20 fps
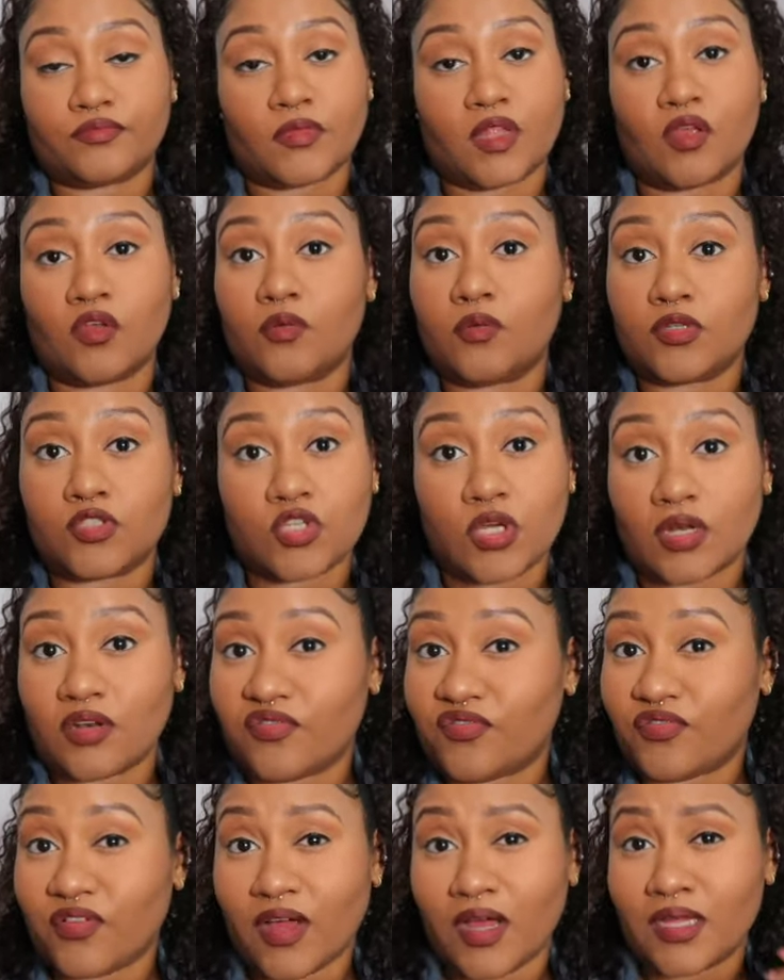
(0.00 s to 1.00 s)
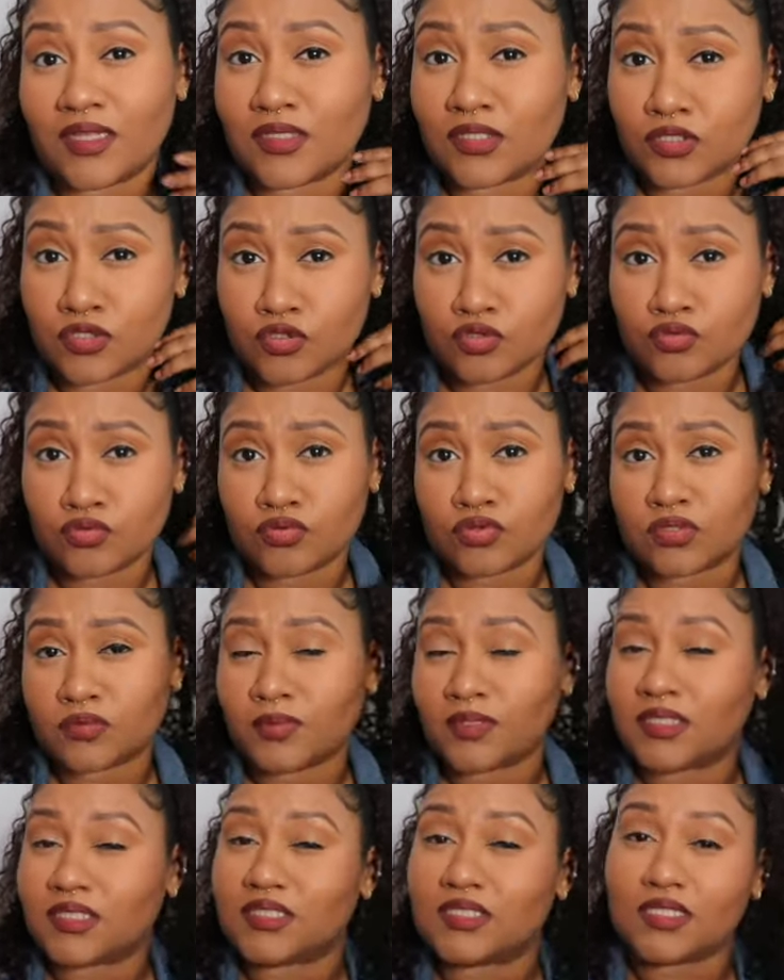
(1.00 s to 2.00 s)
Maybe trying to find the juice
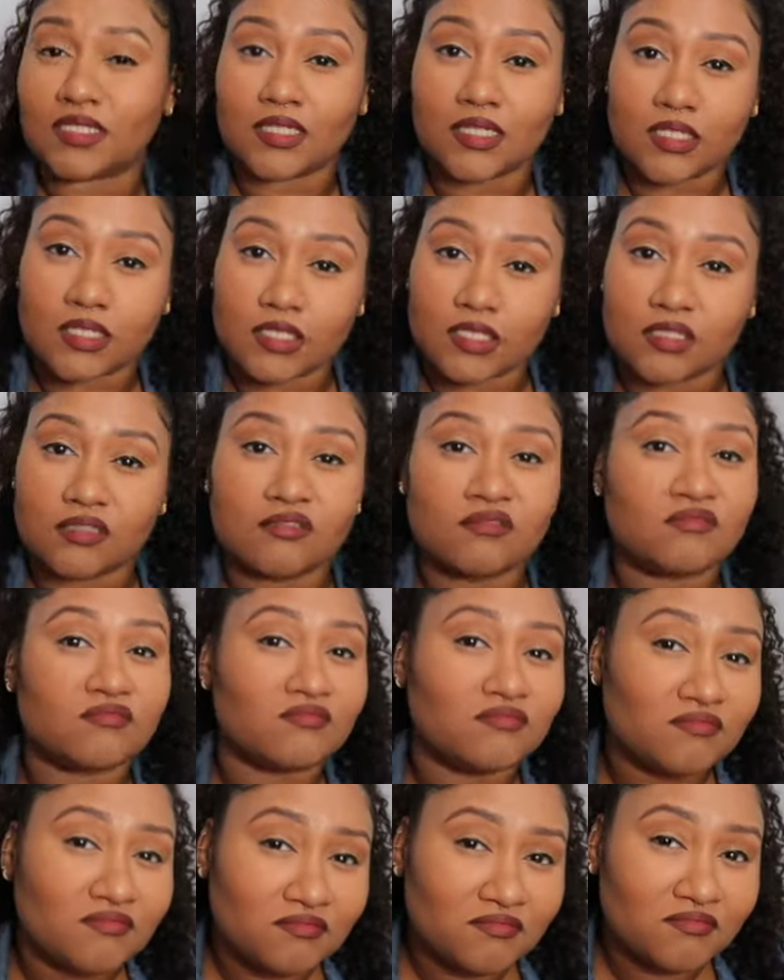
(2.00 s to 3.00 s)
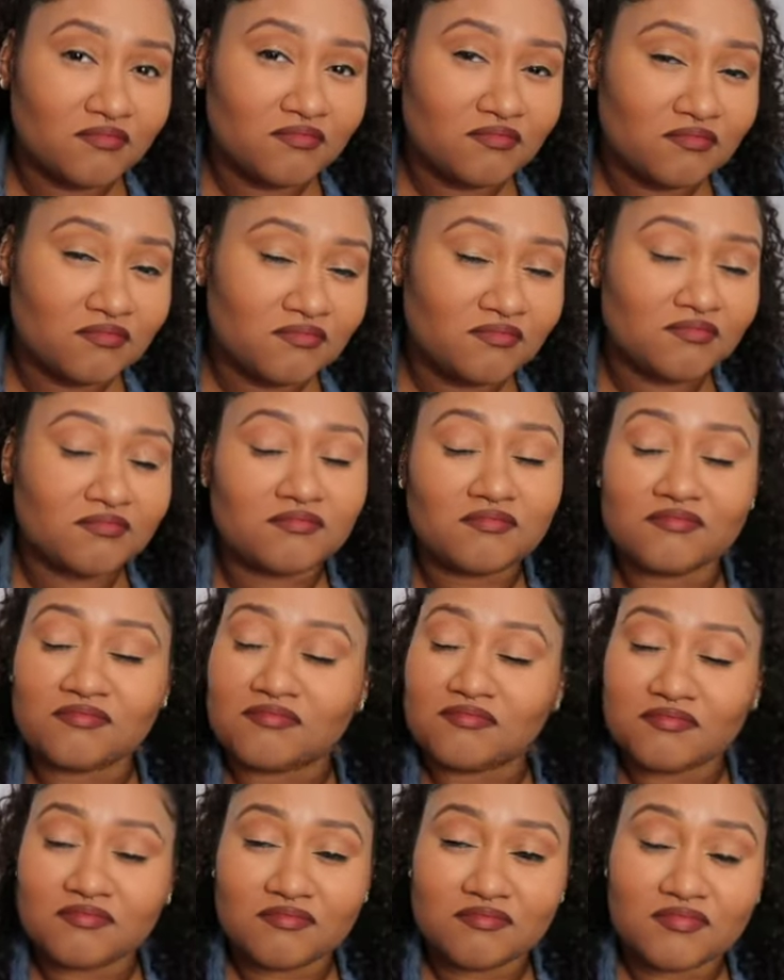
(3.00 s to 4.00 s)
but it's like
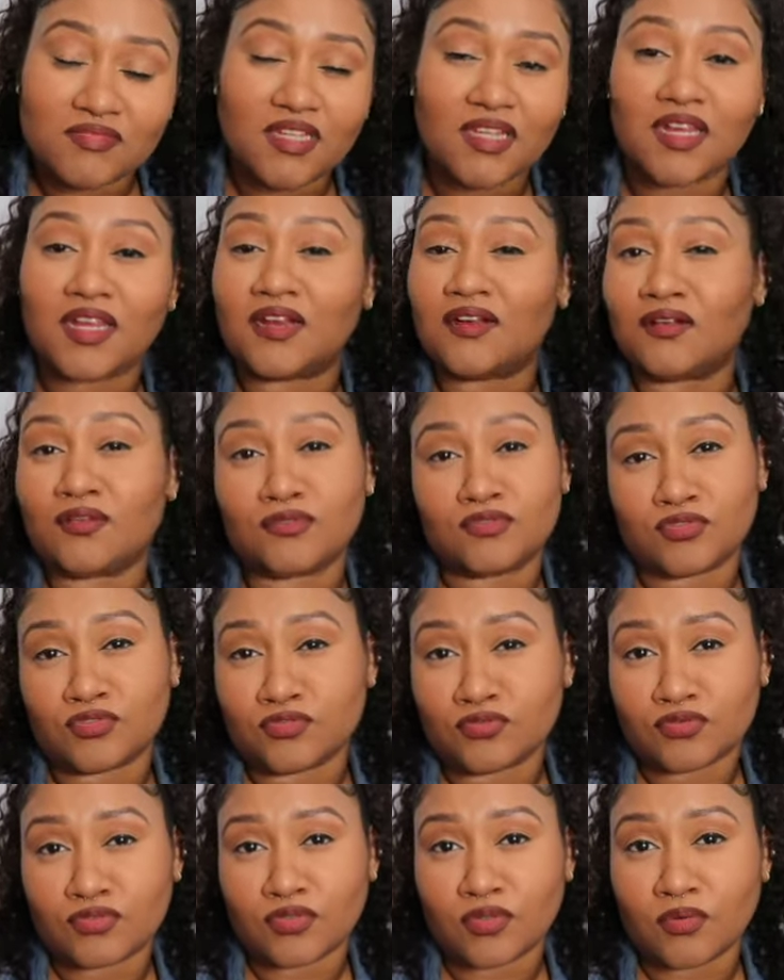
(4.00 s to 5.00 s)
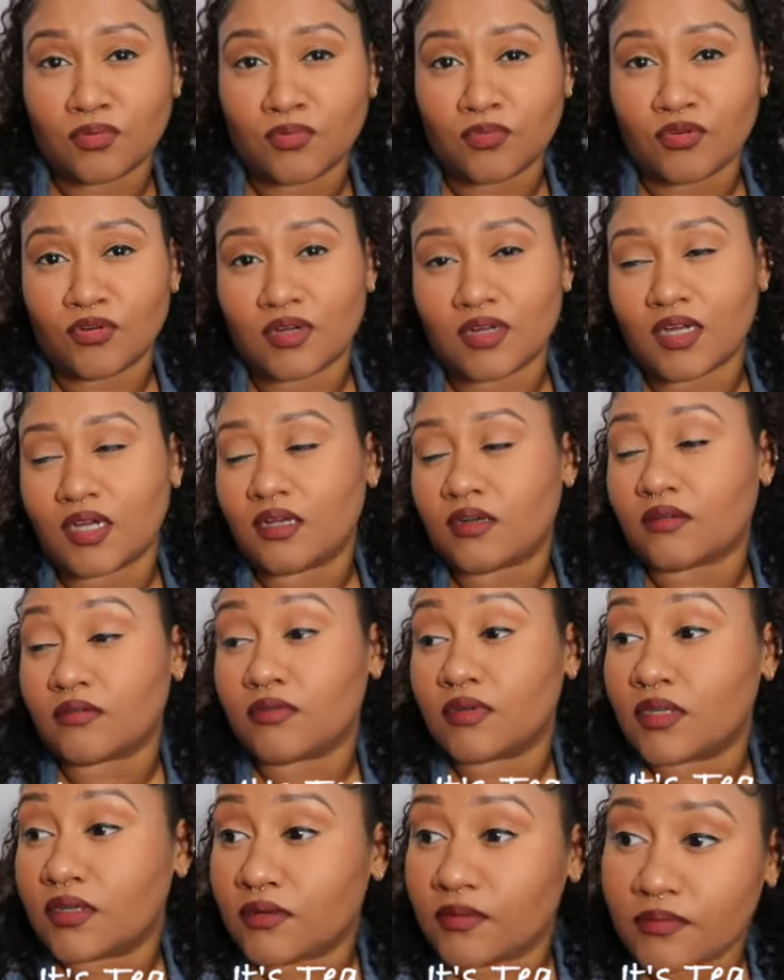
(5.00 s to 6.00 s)
it ain't no juice no more i
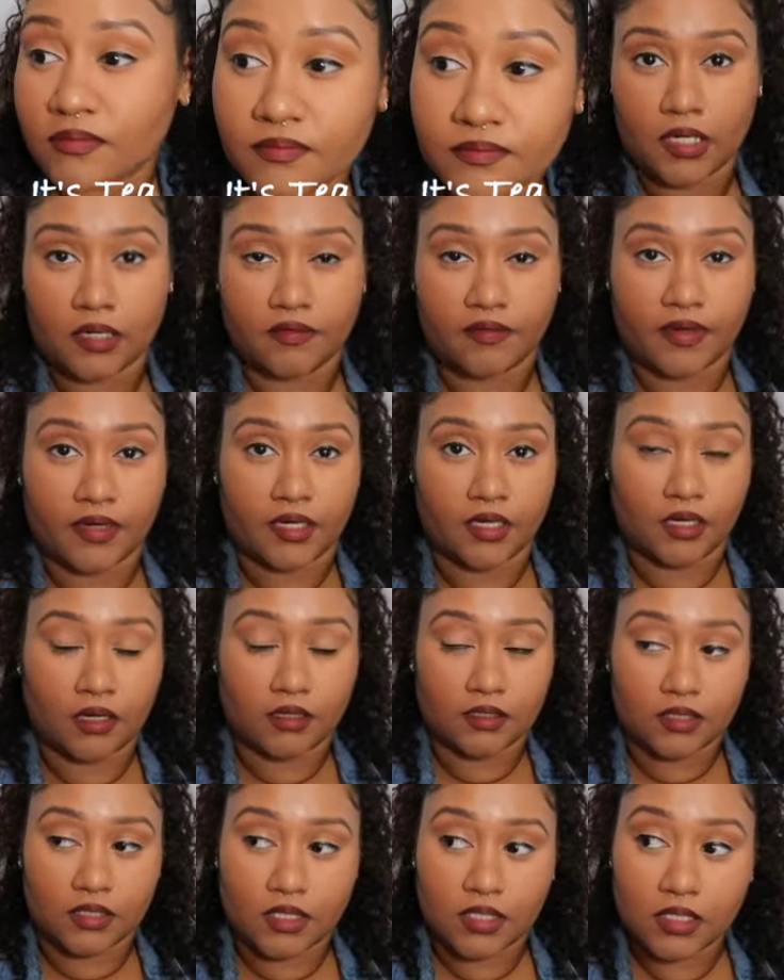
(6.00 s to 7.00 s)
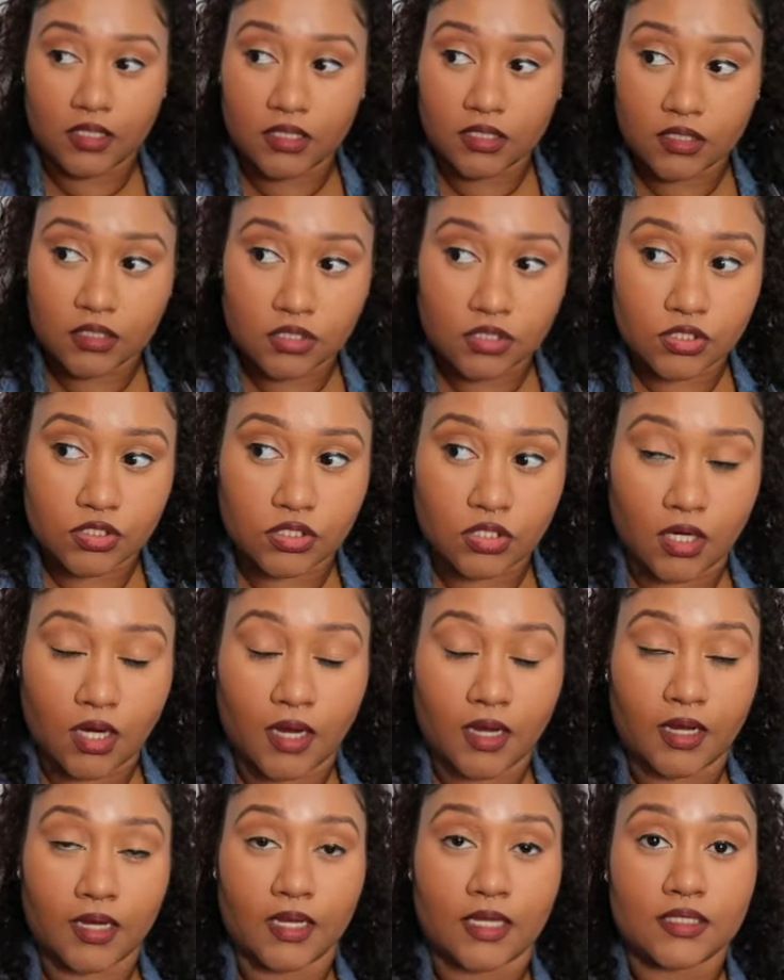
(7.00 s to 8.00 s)
don't know all right i think it's
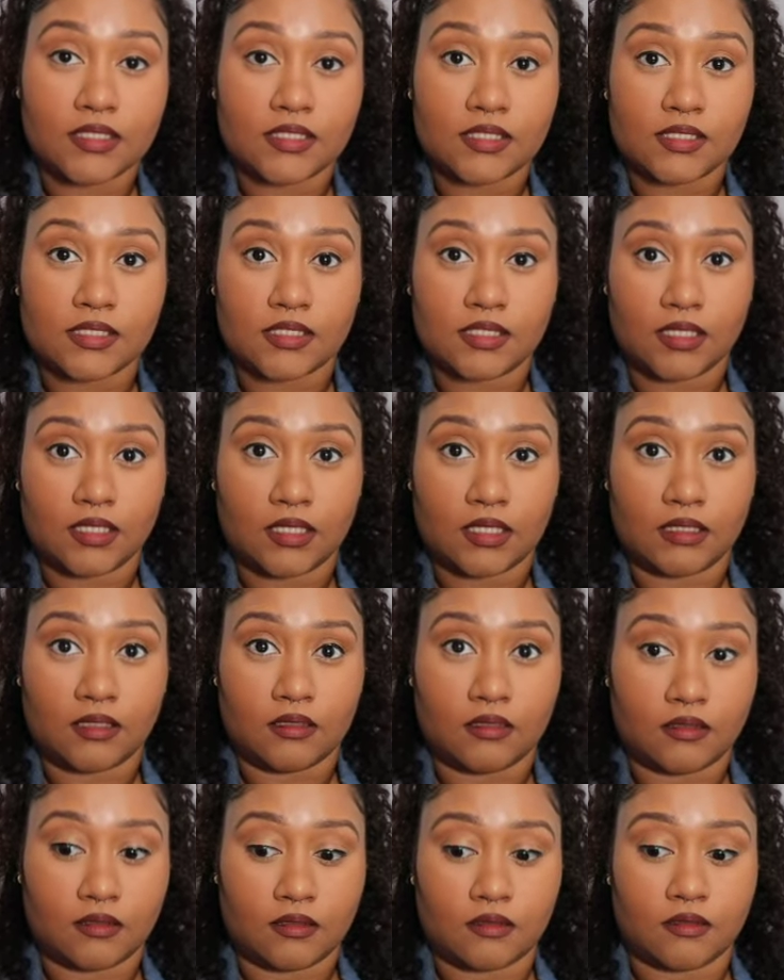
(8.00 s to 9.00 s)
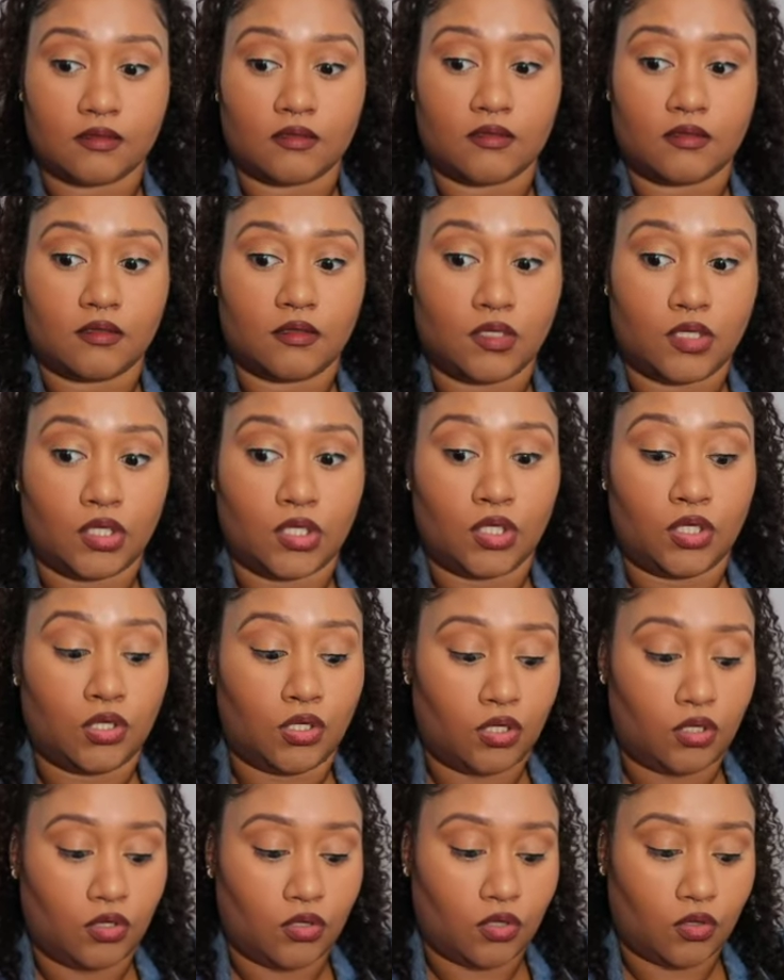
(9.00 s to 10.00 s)
dry let's see
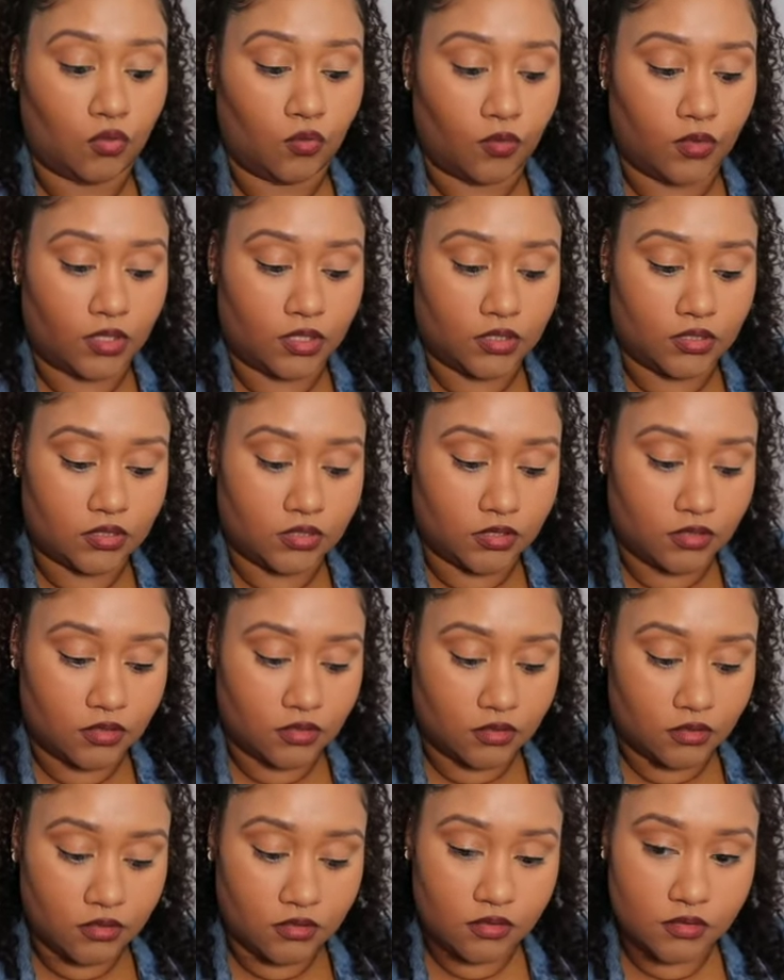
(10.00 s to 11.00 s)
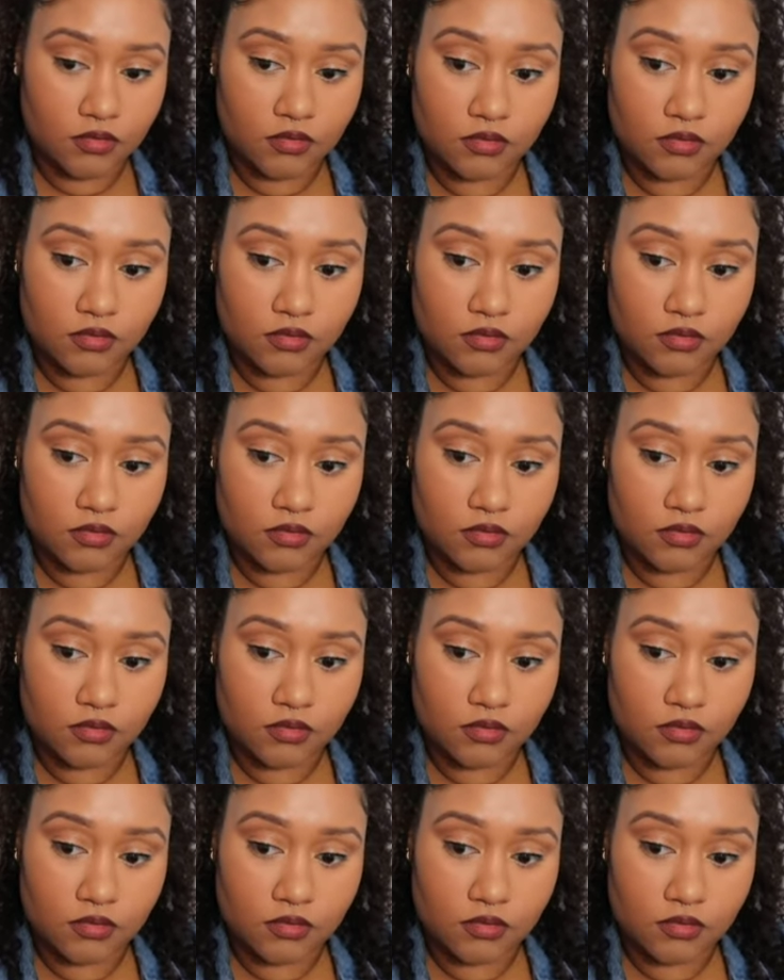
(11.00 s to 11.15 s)
what it does